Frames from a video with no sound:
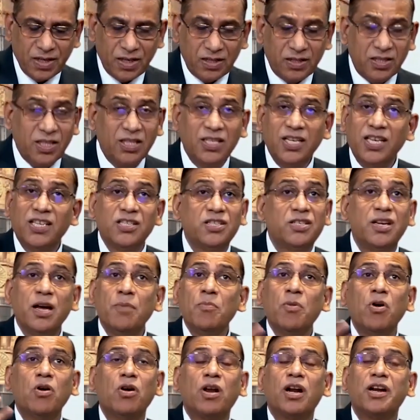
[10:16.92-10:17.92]
such as
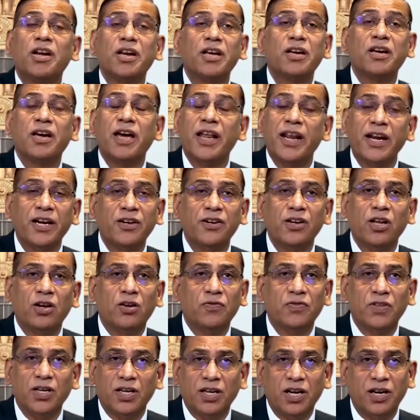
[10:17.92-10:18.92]
democratic character
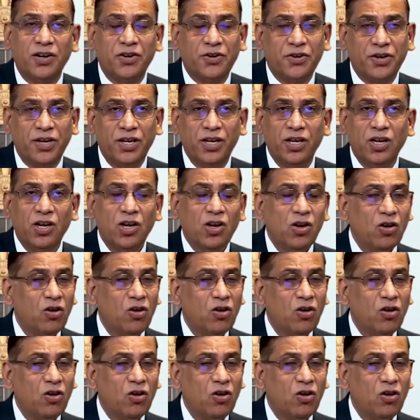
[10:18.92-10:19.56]
of the country